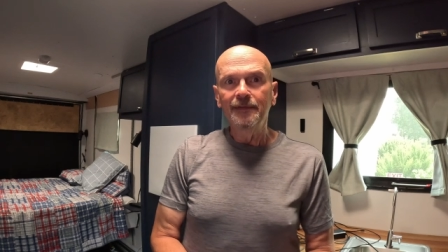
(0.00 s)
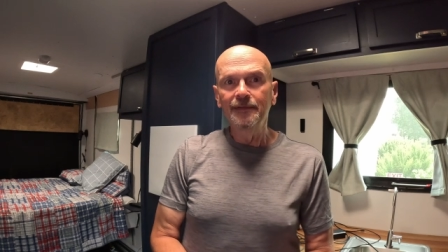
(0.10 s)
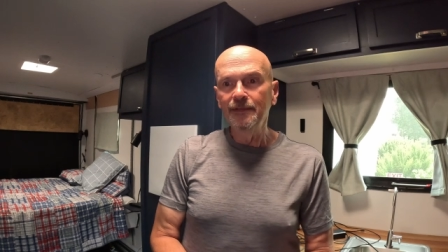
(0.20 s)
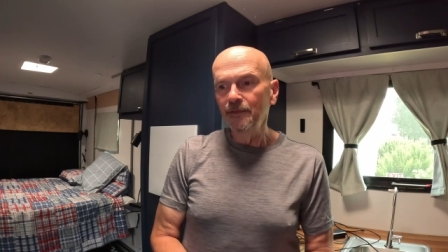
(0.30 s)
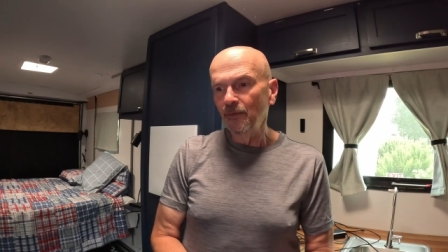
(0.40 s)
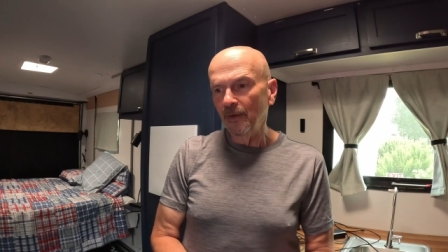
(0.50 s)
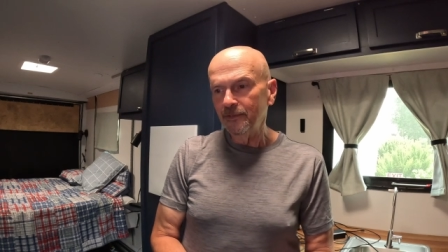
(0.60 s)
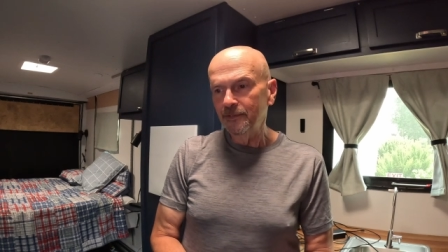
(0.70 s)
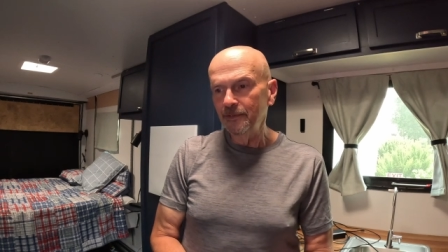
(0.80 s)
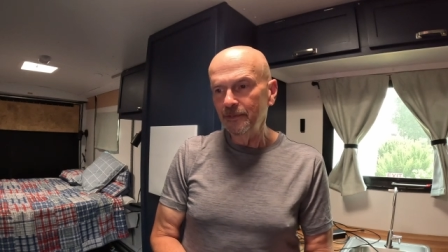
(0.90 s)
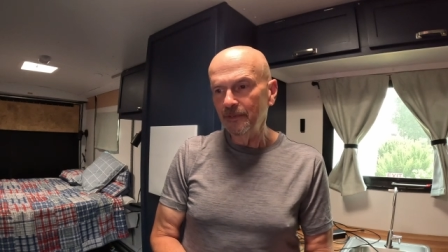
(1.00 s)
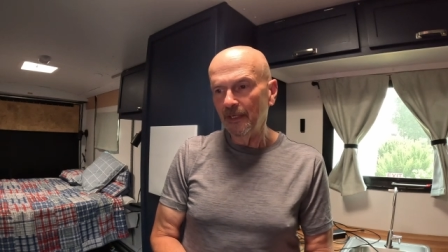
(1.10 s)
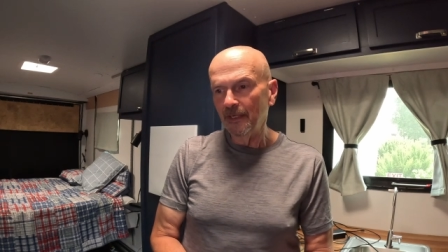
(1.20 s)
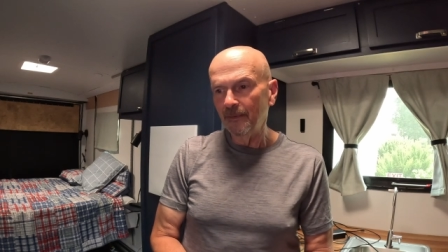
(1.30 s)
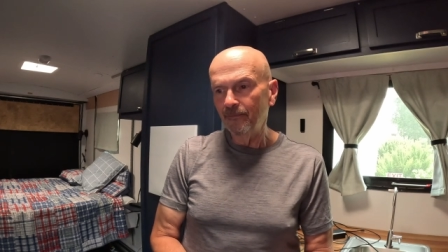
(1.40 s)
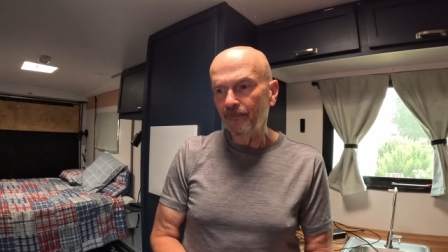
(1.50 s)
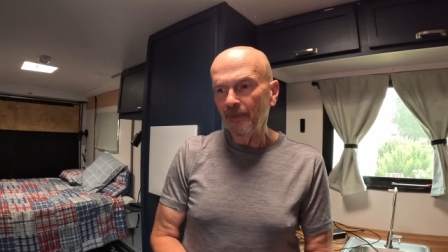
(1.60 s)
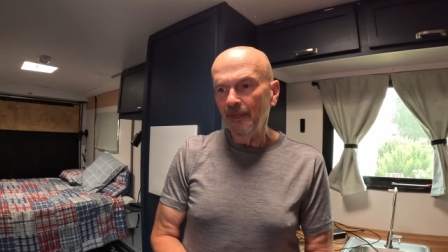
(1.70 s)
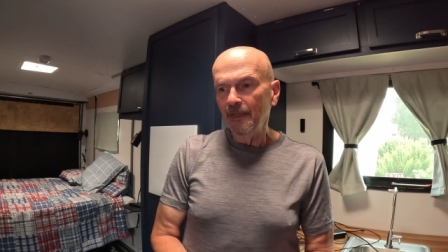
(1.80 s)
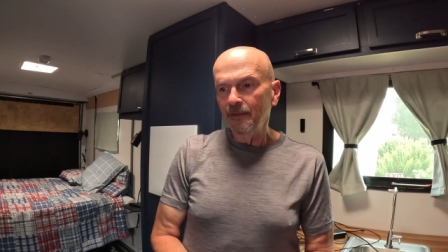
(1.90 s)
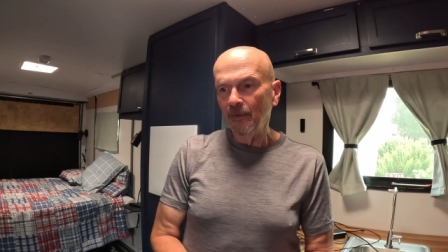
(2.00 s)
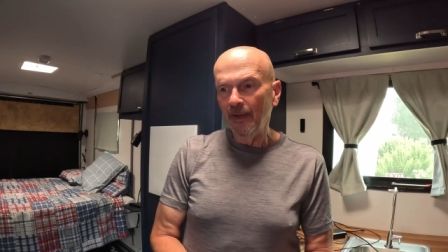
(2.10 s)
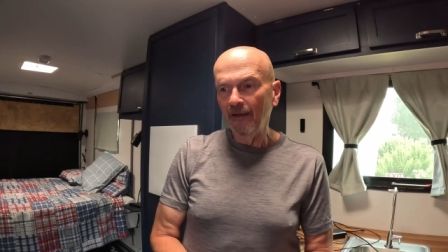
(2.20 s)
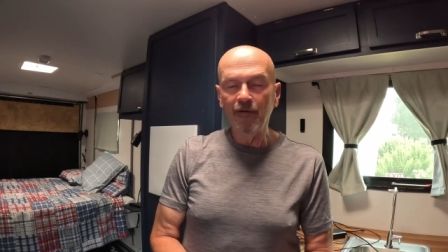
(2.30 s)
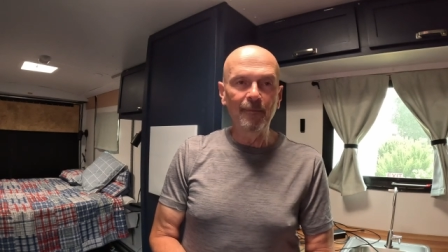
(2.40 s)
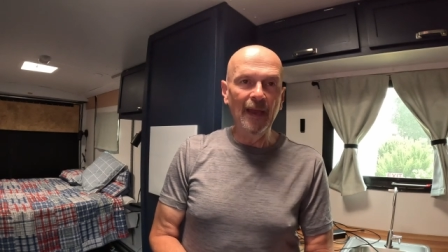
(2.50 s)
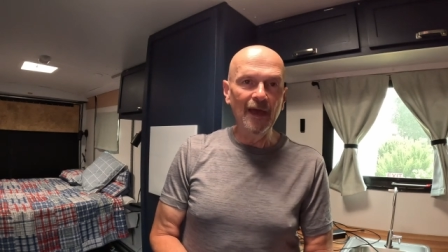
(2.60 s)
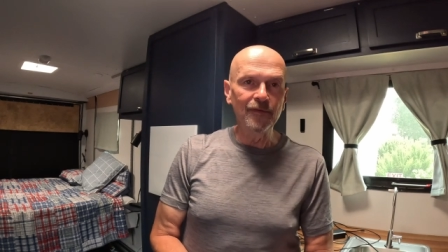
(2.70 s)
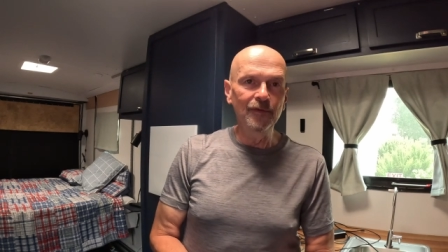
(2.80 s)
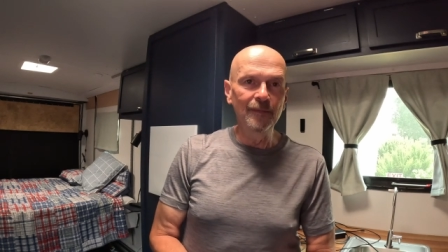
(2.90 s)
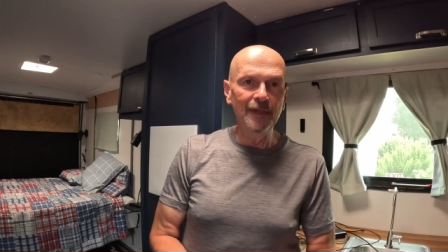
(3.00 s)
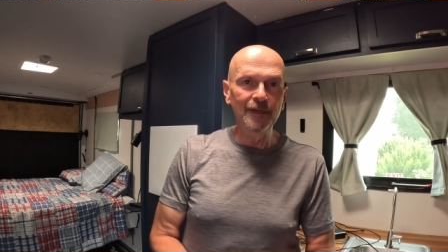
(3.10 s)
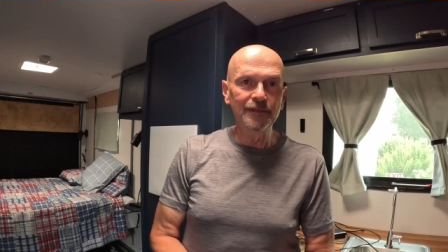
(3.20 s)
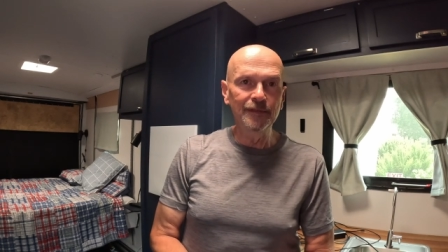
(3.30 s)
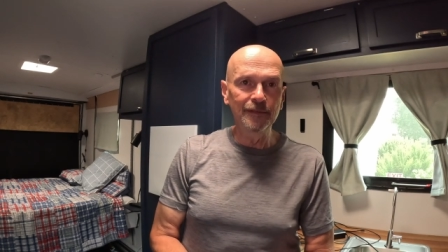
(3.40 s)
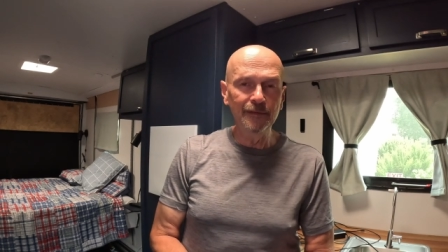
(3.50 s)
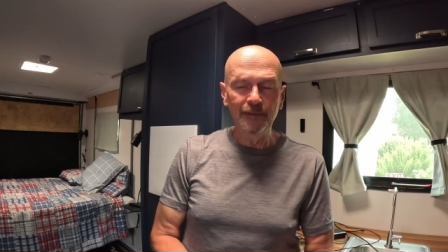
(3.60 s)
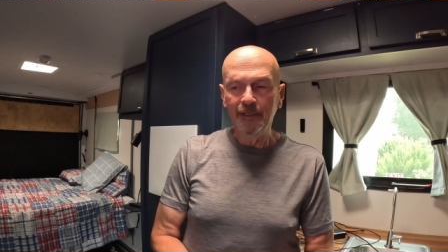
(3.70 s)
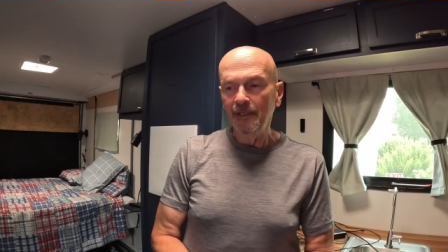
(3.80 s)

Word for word: Do you want to um, you want to have a bathroom in it too?